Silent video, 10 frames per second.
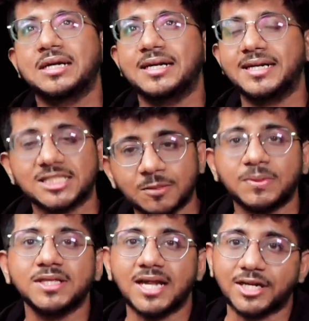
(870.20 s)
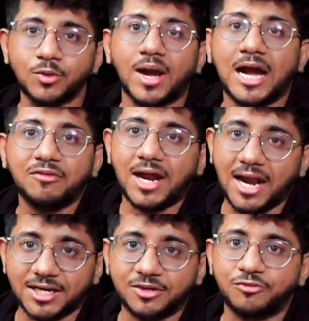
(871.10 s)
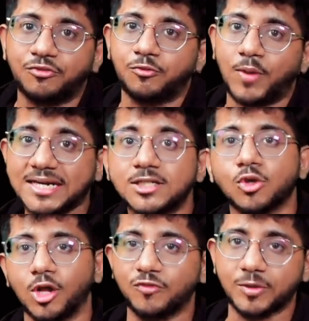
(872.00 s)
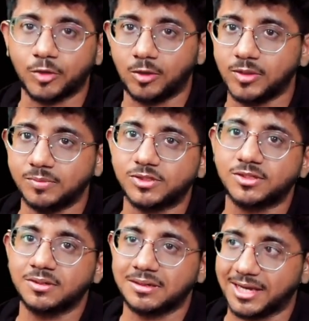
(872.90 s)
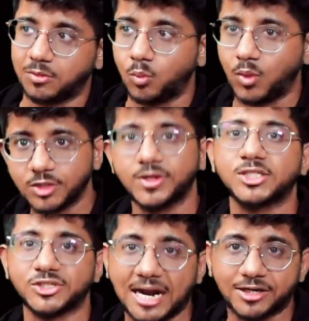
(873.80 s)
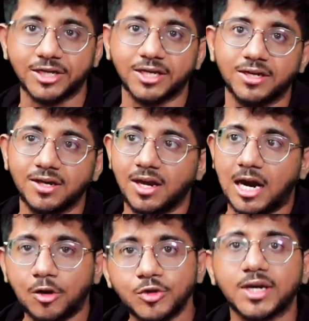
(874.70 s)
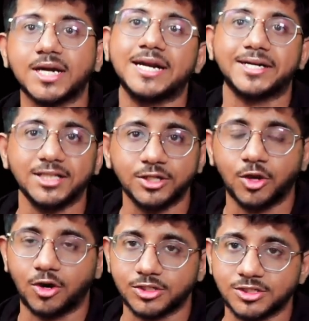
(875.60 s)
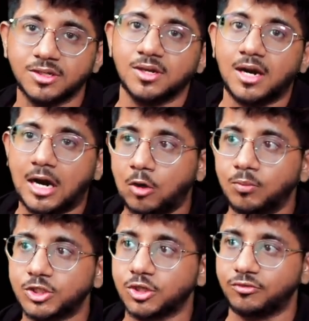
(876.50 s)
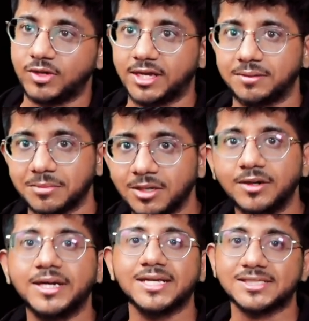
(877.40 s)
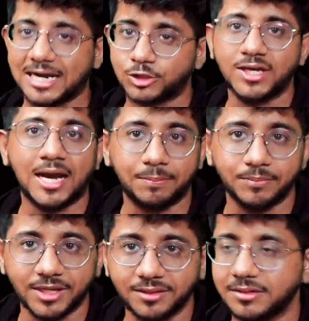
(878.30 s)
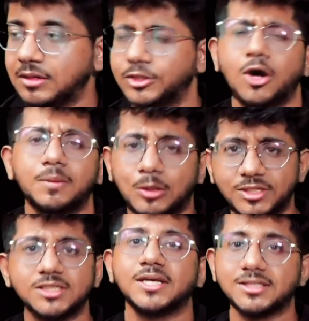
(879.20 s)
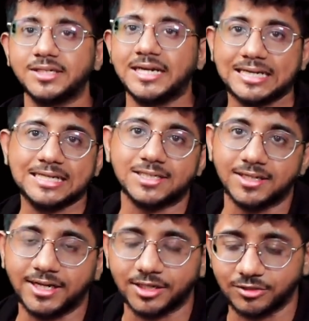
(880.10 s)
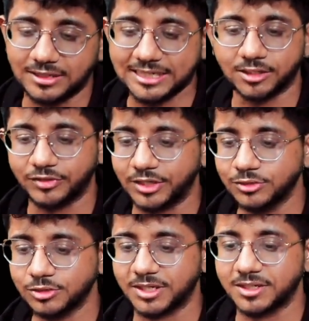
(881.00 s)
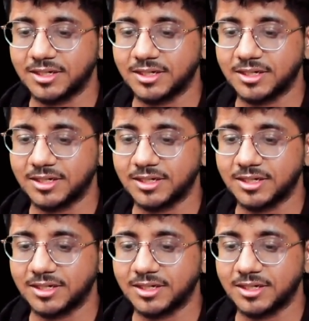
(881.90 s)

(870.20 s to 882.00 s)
discipline that you have had while solving problems, like what you're extracting, how you are connecting the dots, how much of like learning is actually happening. We'll talk about these things in details in later videos, but